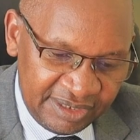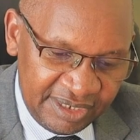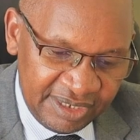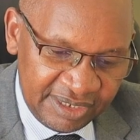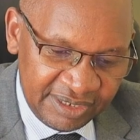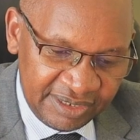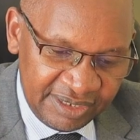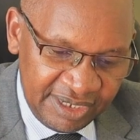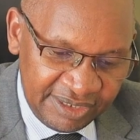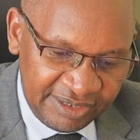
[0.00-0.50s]

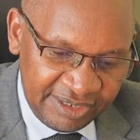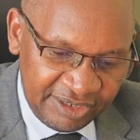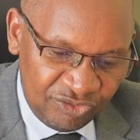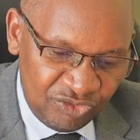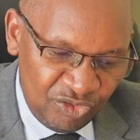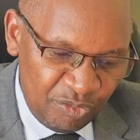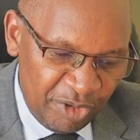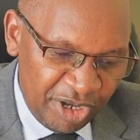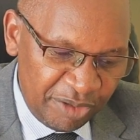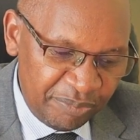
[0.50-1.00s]
he
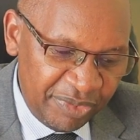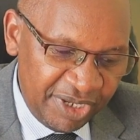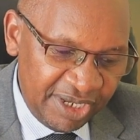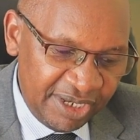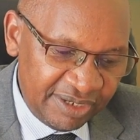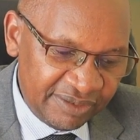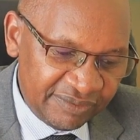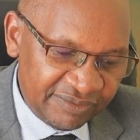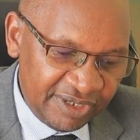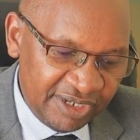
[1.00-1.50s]
created human
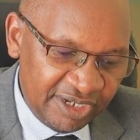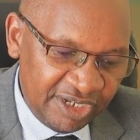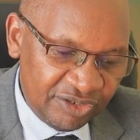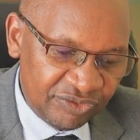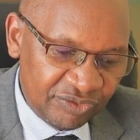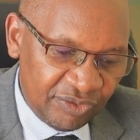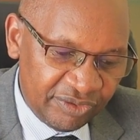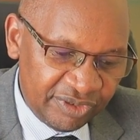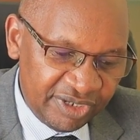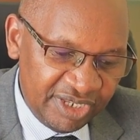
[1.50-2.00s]
beings in
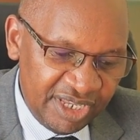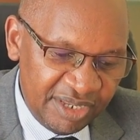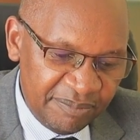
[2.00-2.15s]
his own